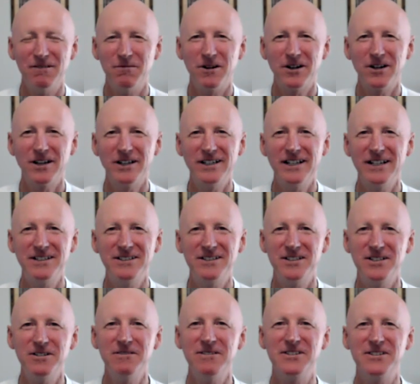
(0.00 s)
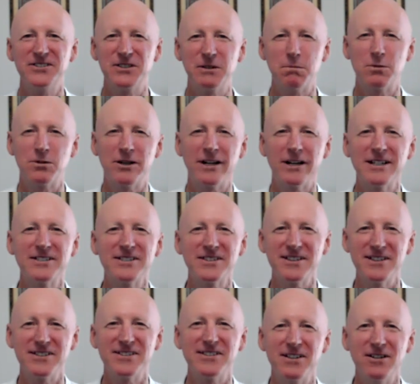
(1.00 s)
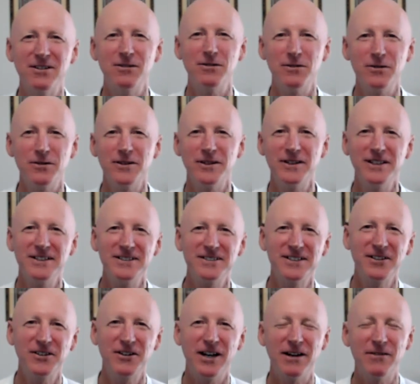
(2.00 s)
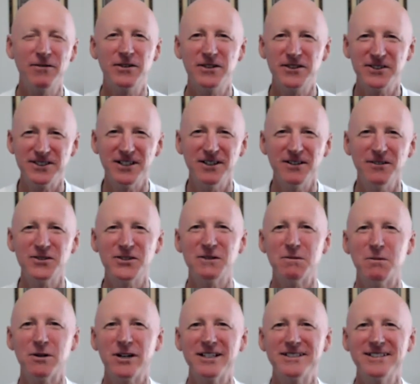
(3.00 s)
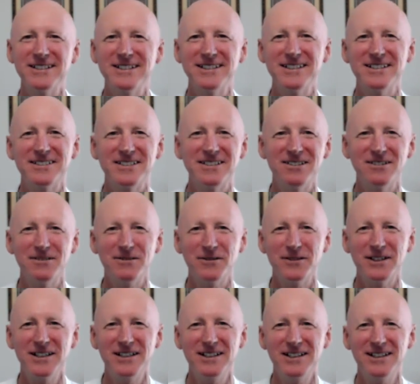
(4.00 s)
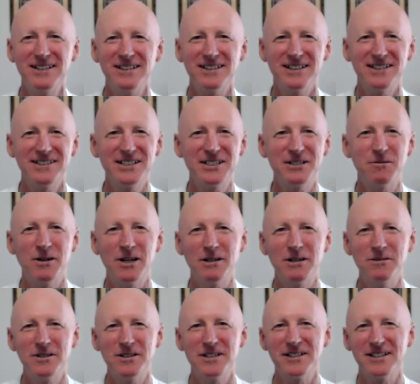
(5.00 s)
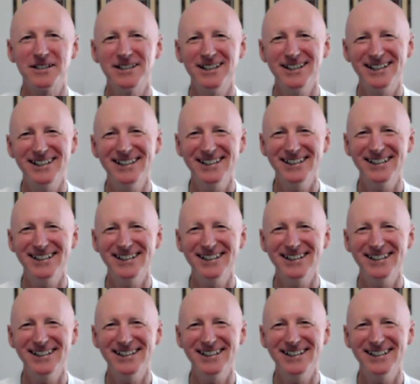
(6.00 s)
What I need to do is suppress the self, so you have the self suppressing the self. Doesn't quite work.